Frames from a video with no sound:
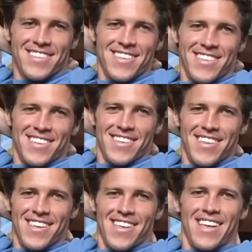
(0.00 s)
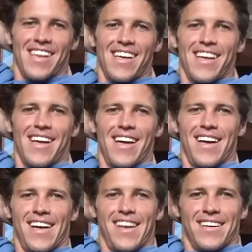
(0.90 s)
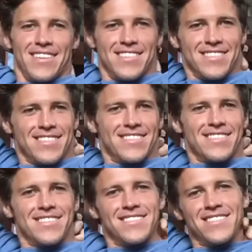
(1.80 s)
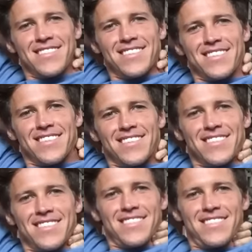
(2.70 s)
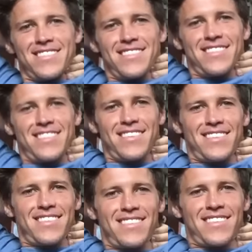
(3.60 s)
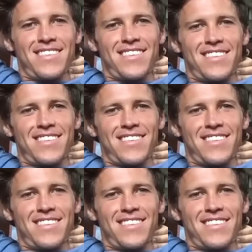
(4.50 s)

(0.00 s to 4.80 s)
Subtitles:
(not speaking)